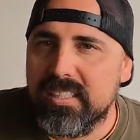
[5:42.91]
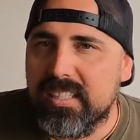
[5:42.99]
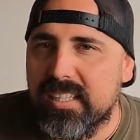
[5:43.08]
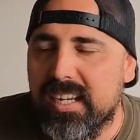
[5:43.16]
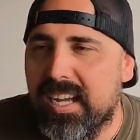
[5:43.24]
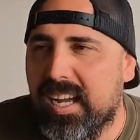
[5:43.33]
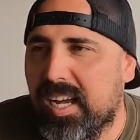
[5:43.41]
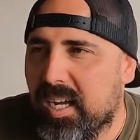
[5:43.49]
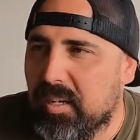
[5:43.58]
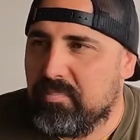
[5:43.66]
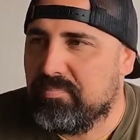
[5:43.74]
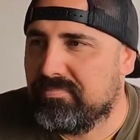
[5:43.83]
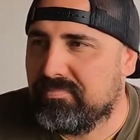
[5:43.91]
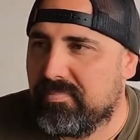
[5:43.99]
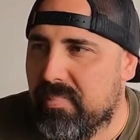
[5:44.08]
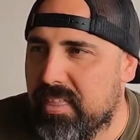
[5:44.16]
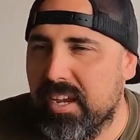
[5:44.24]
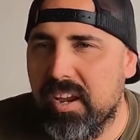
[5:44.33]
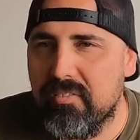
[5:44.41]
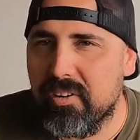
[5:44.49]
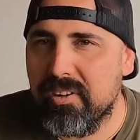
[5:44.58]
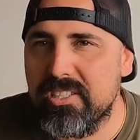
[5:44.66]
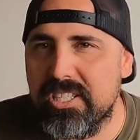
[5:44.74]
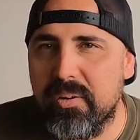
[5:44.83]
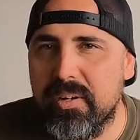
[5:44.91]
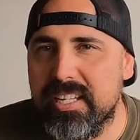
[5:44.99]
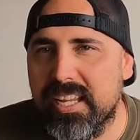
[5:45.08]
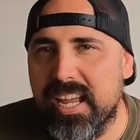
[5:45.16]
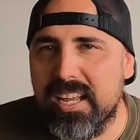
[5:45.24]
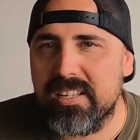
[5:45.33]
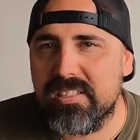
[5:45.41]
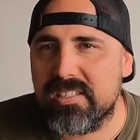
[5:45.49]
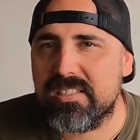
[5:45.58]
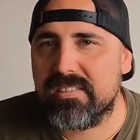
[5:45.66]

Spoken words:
Theo Von, Joey Diaz,